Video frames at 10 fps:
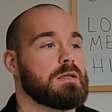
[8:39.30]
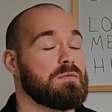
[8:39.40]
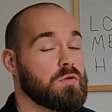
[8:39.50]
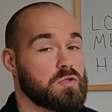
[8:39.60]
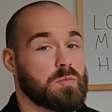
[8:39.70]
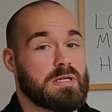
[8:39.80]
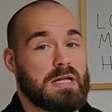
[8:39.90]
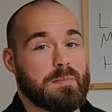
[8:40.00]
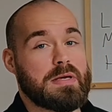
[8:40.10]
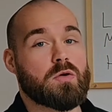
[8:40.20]
If you're somebody
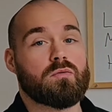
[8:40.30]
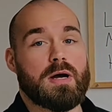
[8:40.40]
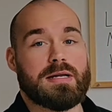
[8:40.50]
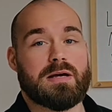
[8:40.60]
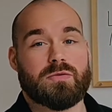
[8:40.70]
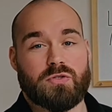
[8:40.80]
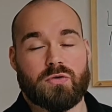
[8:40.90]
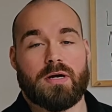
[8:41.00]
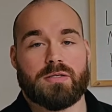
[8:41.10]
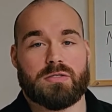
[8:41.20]
like me who right now is
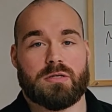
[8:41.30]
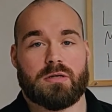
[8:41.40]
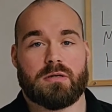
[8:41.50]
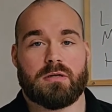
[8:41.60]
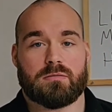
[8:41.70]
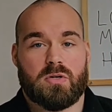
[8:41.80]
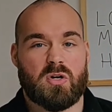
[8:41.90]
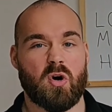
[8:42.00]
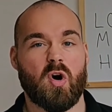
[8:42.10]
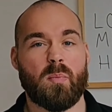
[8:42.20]
trying to
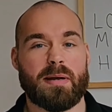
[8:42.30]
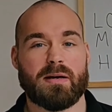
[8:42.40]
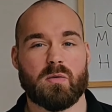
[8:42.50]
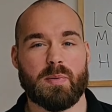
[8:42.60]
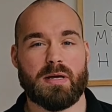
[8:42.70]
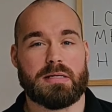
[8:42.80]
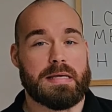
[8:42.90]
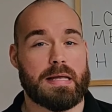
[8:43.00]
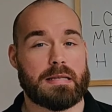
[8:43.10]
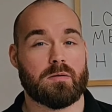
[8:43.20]
cut up a little bit and
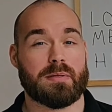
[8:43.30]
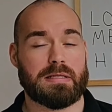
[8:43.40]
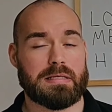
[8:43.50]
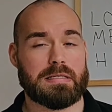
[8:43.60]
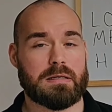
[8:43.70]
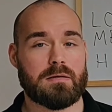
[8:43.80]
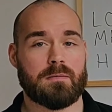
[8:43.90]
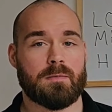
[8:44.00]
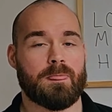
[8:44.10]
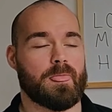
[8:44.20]
get a little bit leaner,
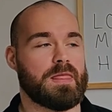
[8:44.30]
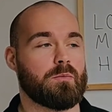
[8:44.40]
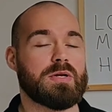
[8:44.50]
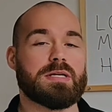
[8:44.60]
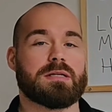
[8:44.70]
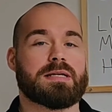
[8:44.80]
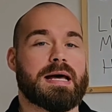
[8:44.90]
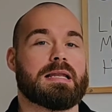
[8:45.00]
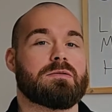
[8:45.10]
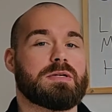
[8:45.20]
then we need a
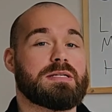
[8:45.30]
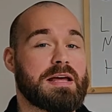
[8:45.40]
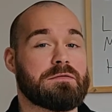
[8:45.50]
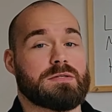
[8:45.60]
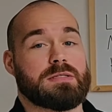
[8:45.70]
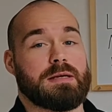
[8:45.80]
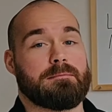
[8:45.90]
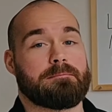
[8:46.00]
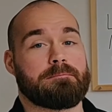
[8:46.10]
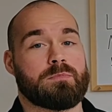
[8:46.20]
calorie deficit.
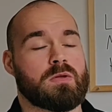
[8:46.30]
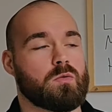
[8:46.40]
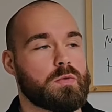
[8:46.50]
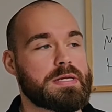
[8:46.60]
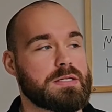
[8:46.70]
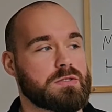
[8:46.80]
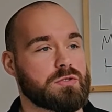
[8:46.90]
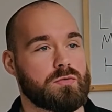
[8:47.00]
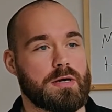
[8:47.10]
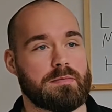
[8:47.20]
We need to
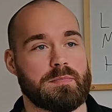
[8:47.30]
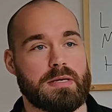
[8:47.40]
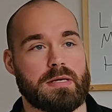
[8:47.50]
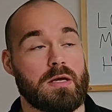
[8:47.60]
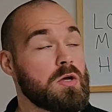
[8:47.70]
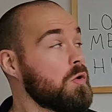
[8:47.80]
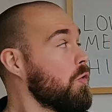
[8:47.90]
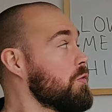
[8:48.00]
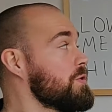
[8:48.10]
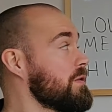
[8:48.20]
try and be
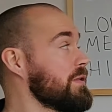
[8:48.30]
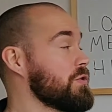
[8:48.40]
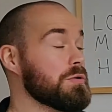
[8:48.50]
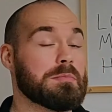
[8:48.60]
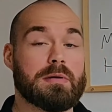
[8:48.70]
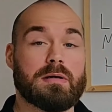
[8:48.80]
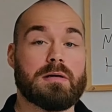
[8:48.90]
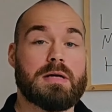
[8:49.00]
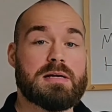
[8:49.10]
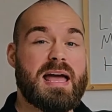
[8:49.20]
under this number
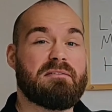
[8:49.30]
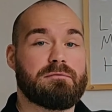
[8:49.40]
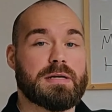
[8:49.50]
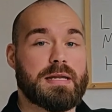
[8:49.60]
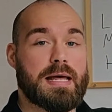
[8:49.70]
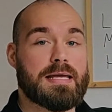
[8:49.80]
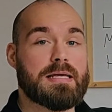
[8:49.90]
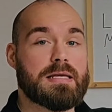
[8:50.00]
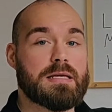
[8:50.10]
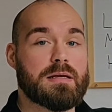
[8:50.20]
every day
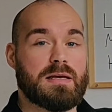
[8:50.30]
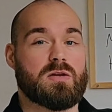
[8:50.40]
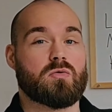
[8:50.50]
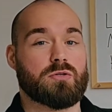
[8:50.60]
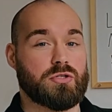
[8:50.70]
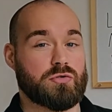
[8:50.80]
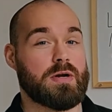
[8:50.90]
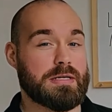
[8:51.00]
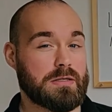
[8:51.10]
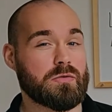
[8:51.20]
in order to
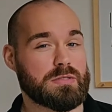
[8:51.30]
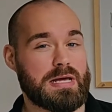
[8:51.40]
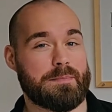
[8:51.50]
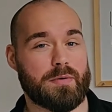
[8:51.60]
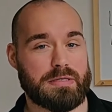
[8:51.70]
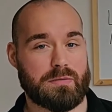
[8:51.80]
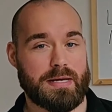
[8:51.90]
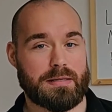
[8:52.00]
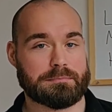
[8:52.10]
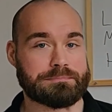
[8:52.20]
try and lose that body
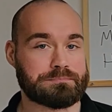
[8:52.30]
weight.